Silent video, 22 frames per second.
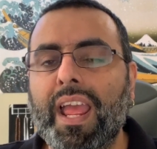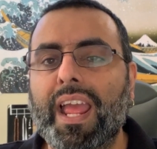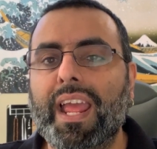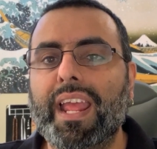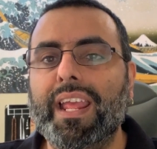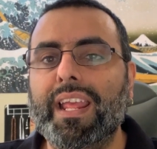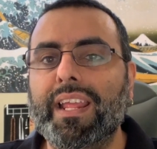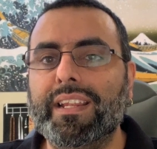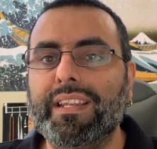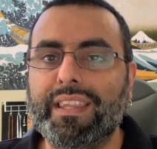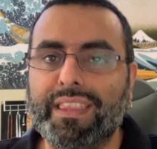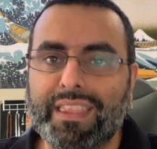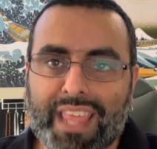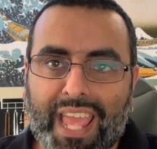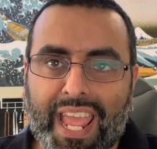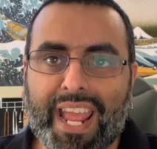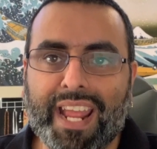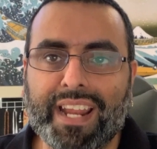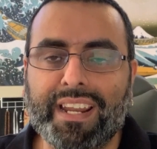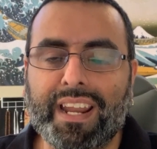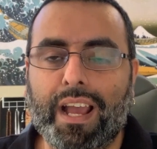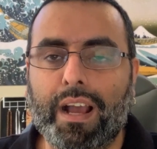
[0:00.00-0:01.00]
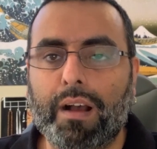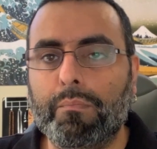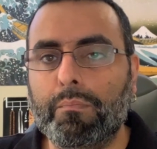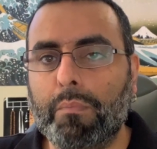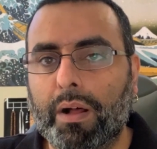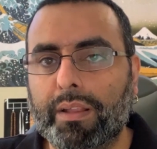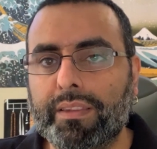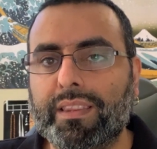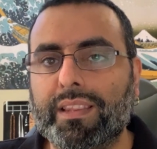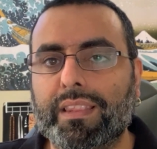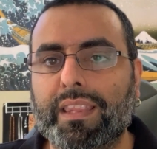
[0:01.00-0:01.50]
And then a
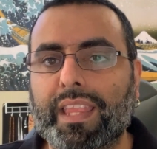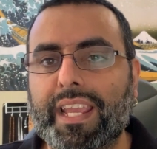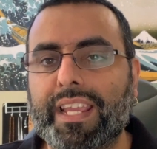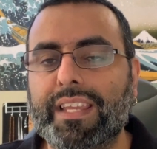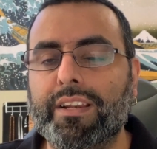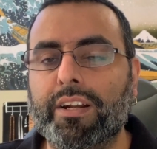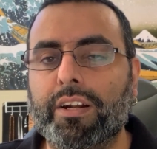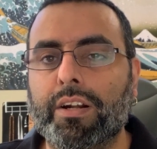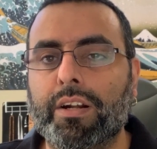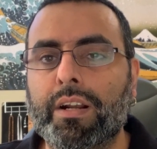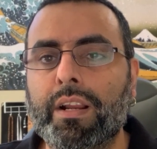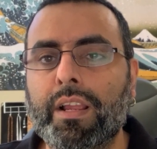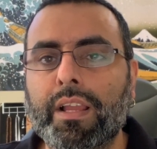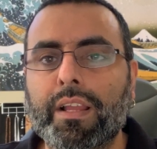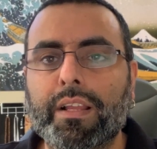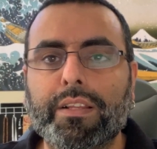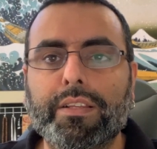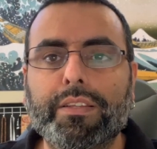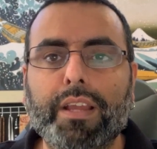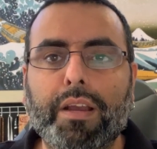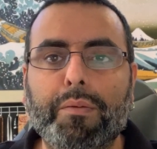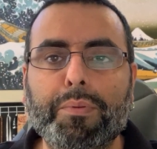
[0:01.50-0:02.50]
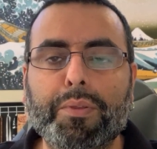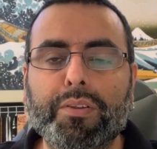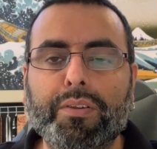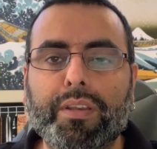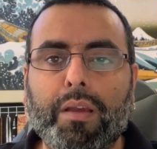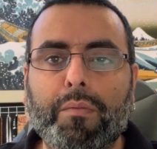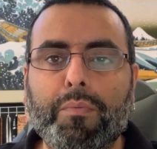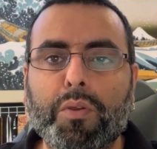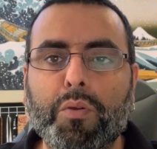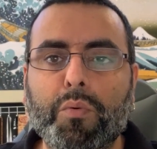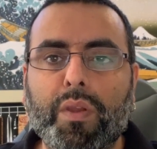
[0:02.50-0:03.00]
month later,
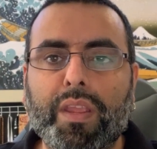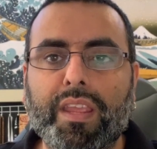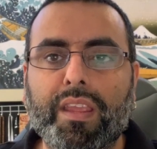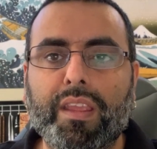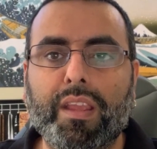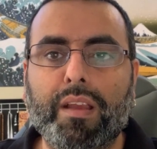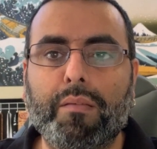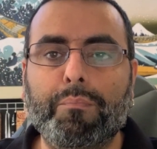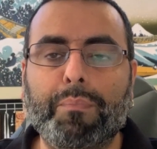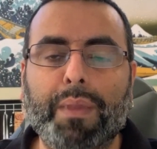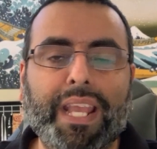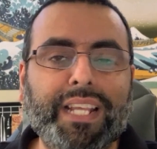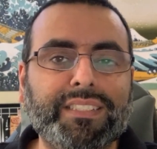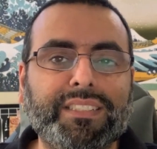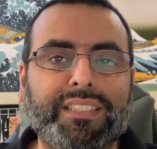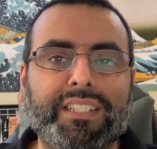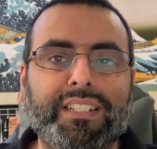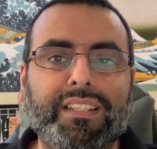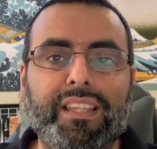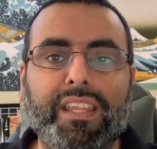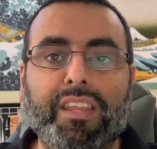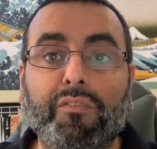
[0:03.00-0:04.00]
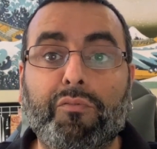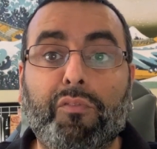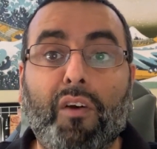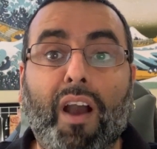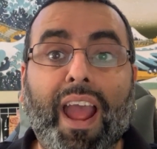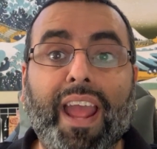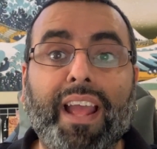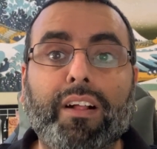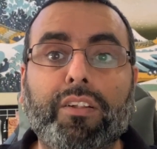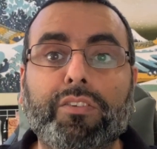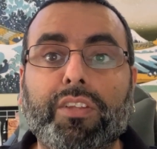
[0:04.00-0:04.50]
WWE basically
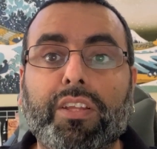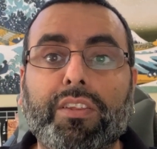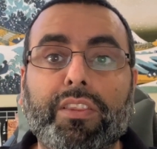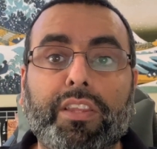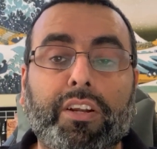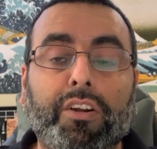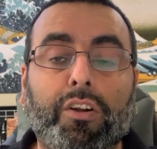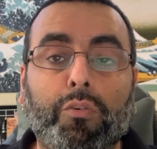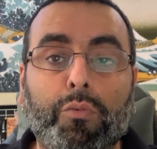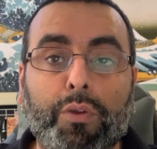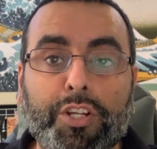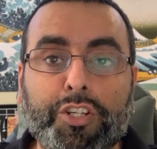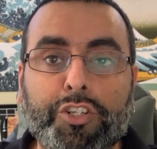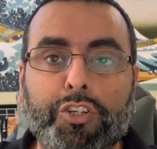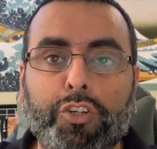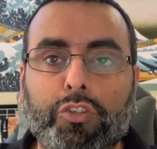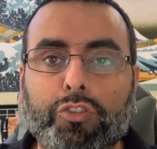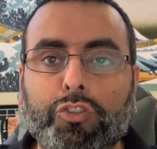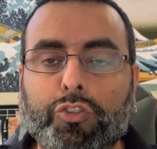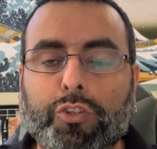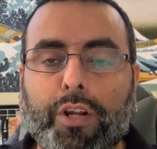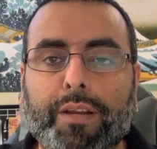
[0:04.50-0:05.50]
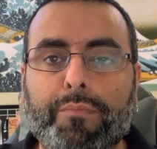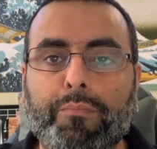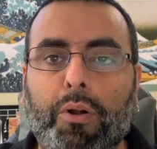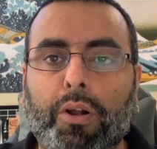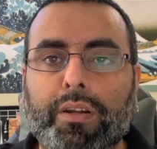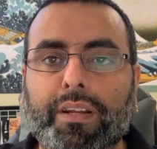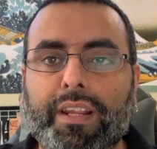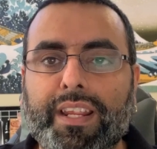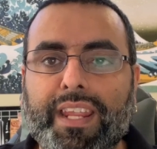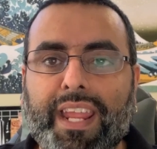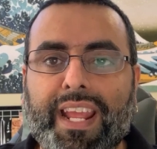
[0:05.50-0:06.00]
filed their original
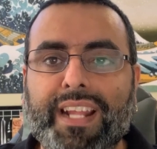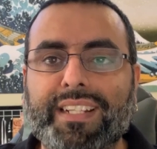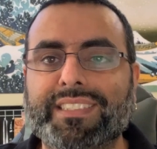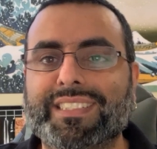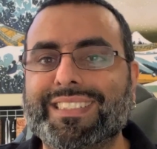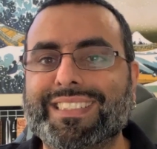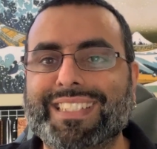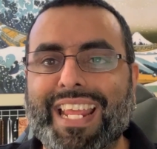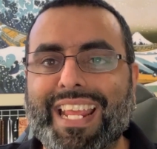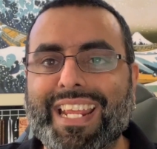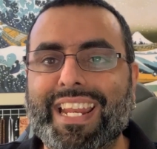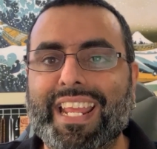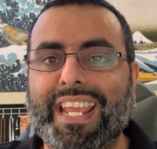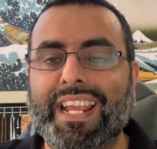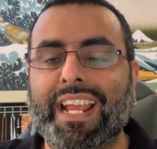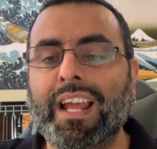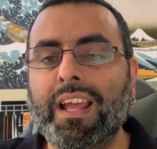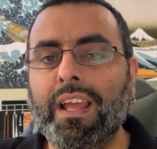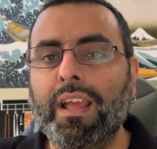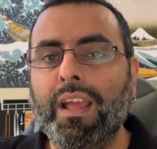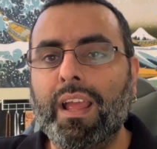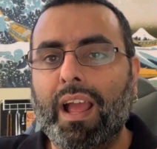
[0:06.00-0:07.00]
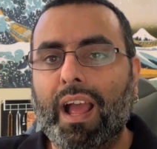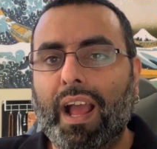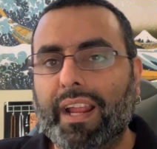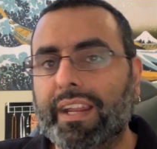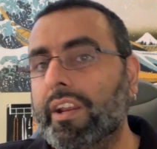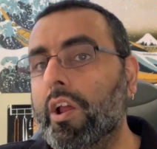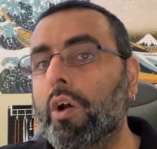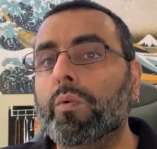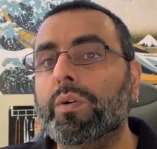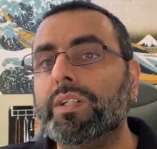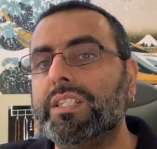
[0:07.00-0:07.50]
trademark again stating, I
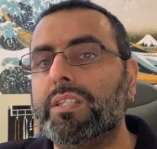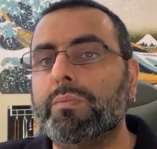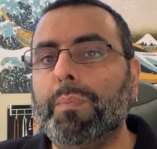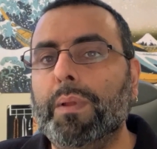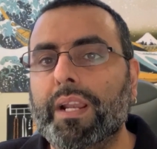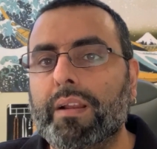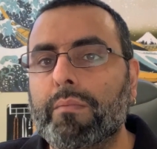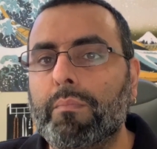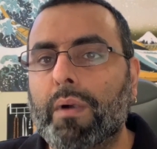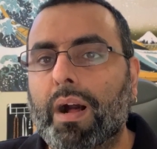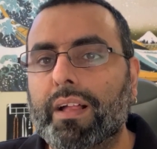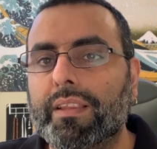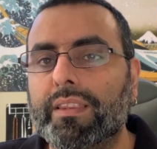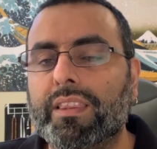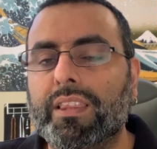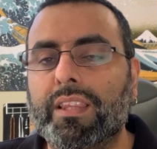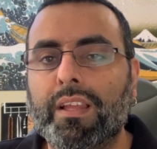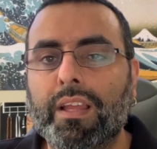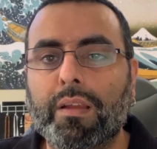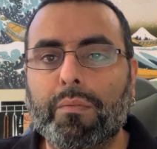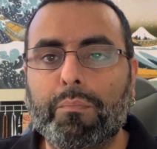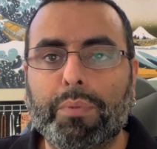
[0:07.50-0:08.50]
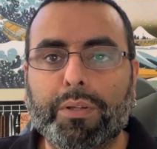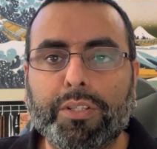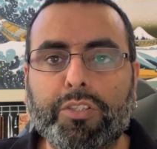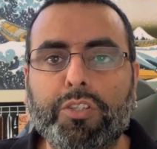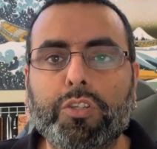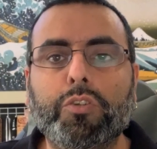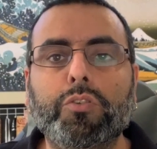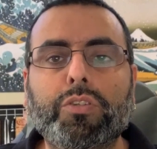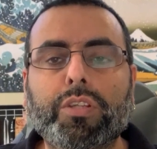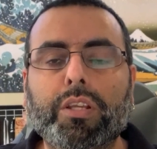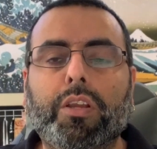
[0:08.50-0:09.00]
know it's been a month, but
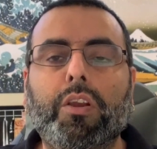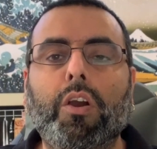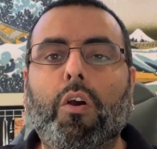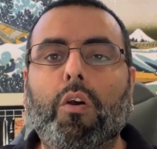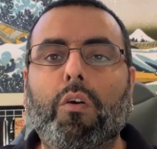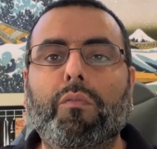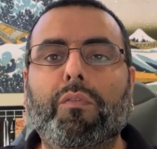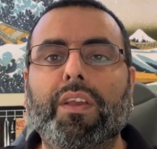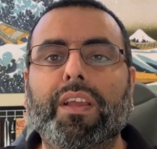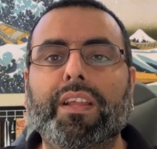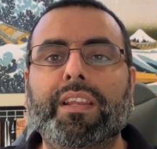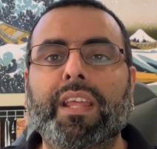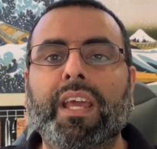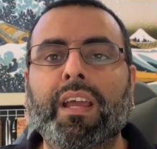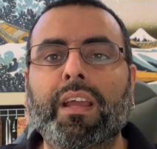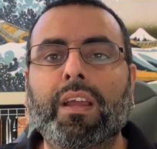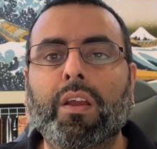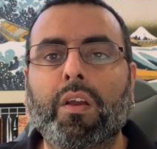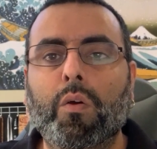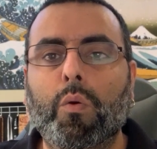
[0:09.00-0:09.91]
due to COVID,